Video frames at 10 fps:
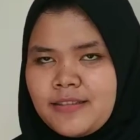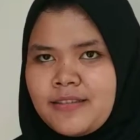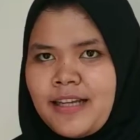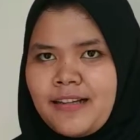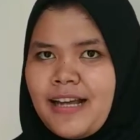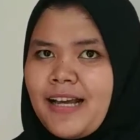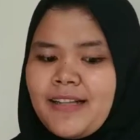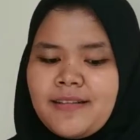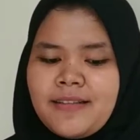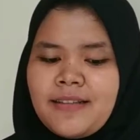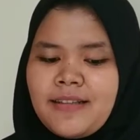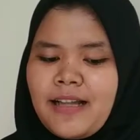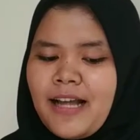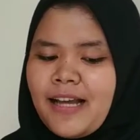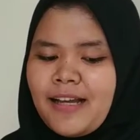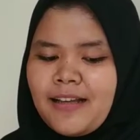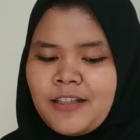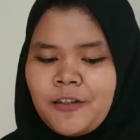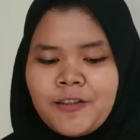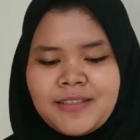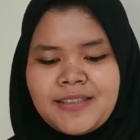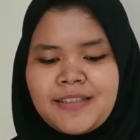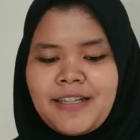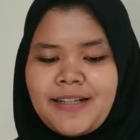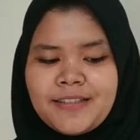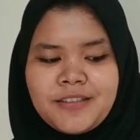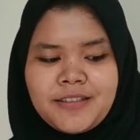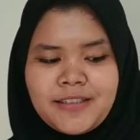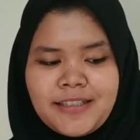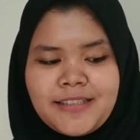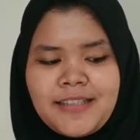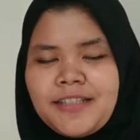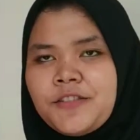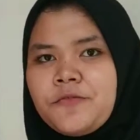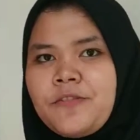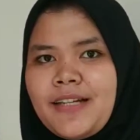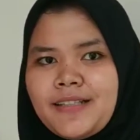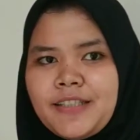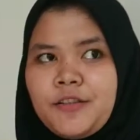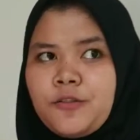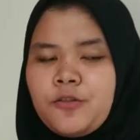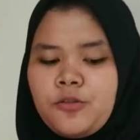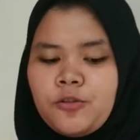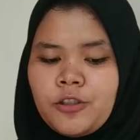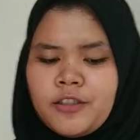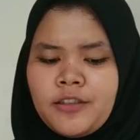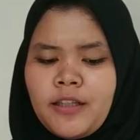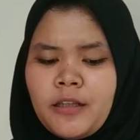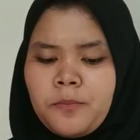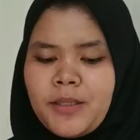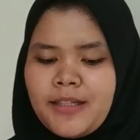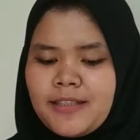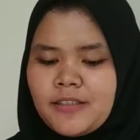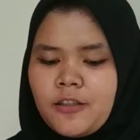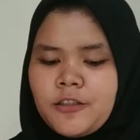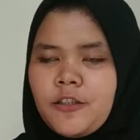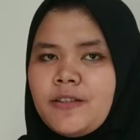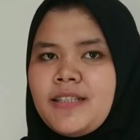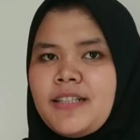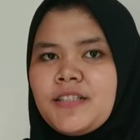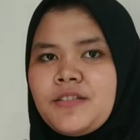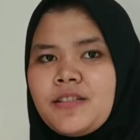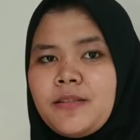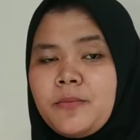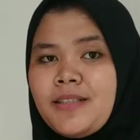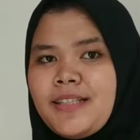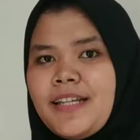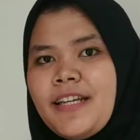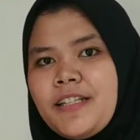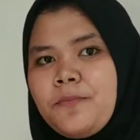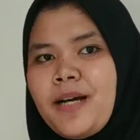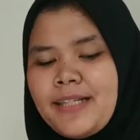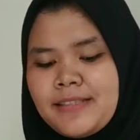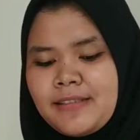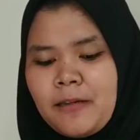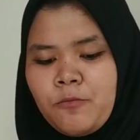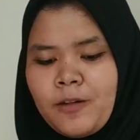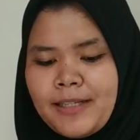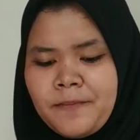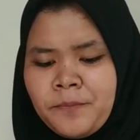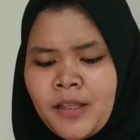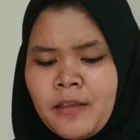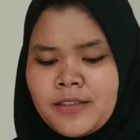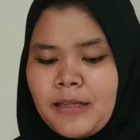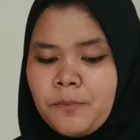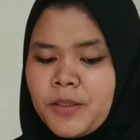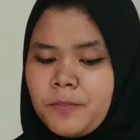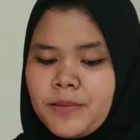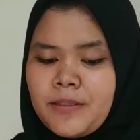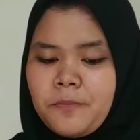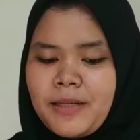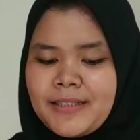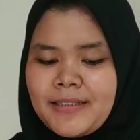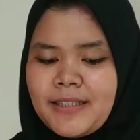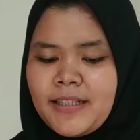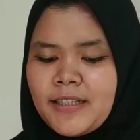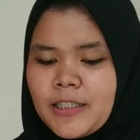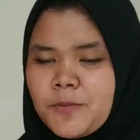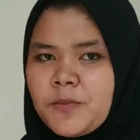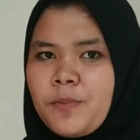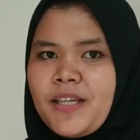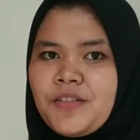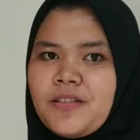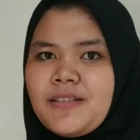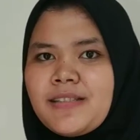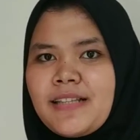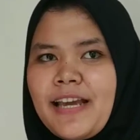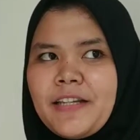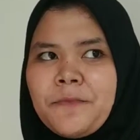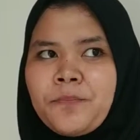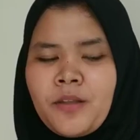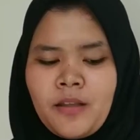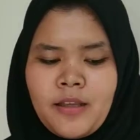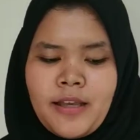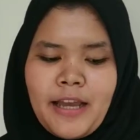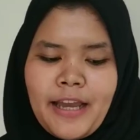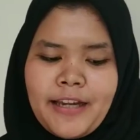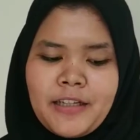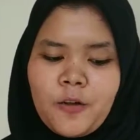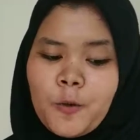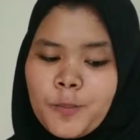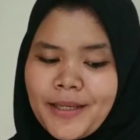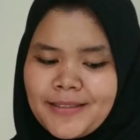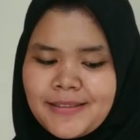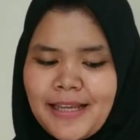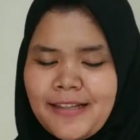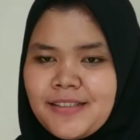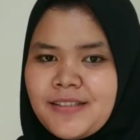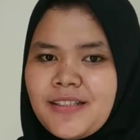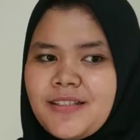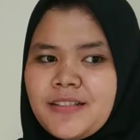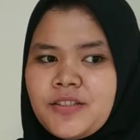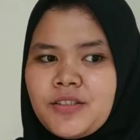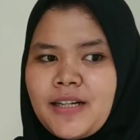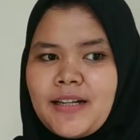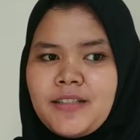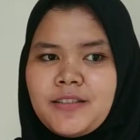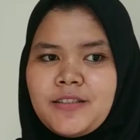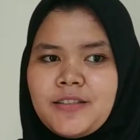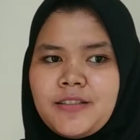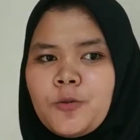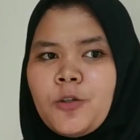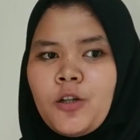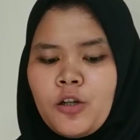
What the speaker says: Then Logan's character is very good because although he extremely hated by some people, but he keeps patience and obeys and still struggle to